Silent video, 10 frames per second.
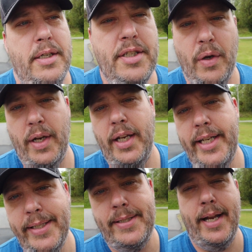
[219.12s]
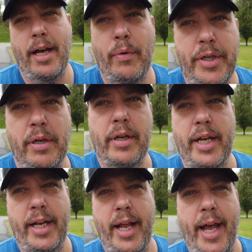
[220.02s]
So at least now when you're
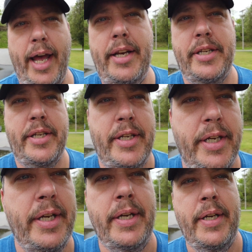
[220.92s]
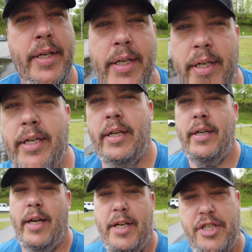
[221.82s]
looking at
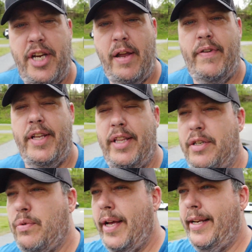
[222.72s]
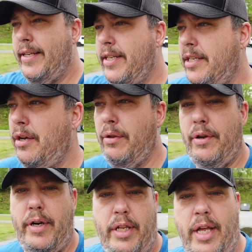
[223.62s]
a Chevy that's rated to tow
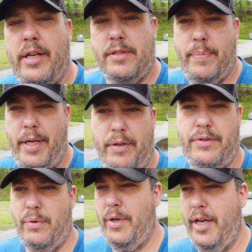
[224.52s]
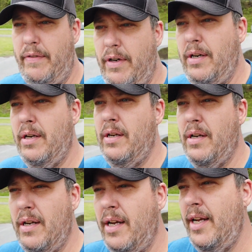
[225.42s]
30,000 pounds or whatever,
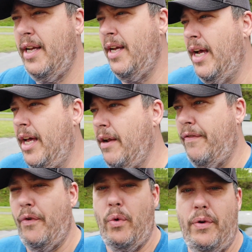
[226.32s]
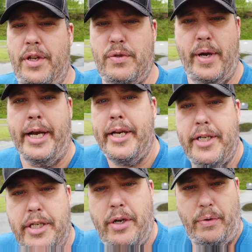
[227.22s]
and a Ford that's rated
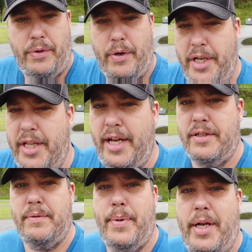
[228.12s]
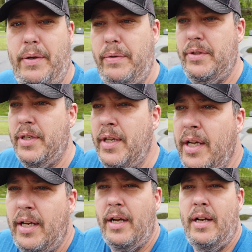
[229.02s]
to tow 30,000 pounds,
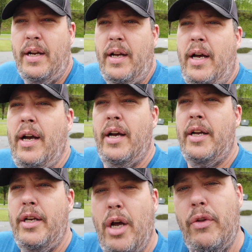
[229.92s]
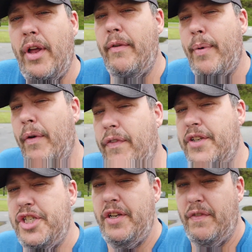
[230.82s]
you know they've both
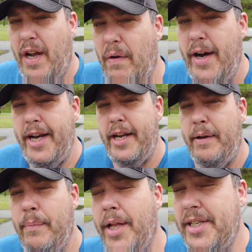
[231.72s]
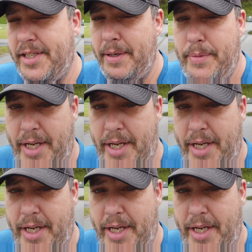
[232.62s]
achieved that rating by the same